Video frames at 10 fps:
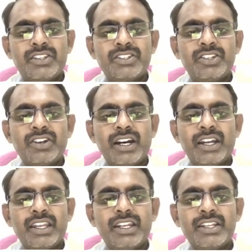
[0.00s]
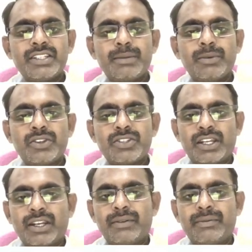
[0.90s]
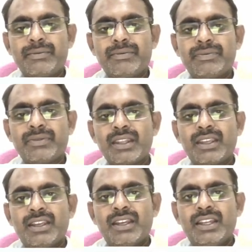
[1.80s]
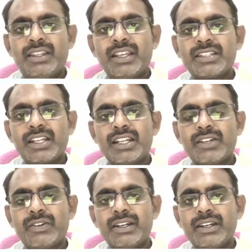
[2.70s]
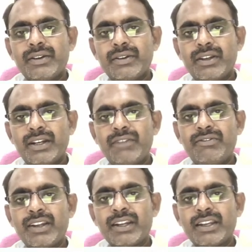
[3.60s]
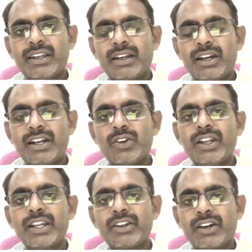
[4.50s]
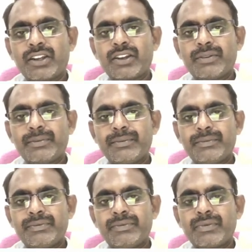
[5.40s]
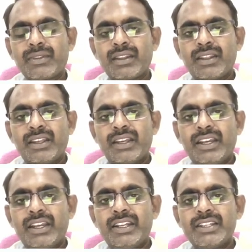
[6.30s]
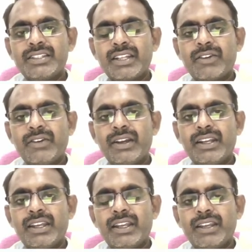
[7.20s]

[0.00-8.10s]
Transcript: zero or initial position. Next, another one, controlling torque. It is required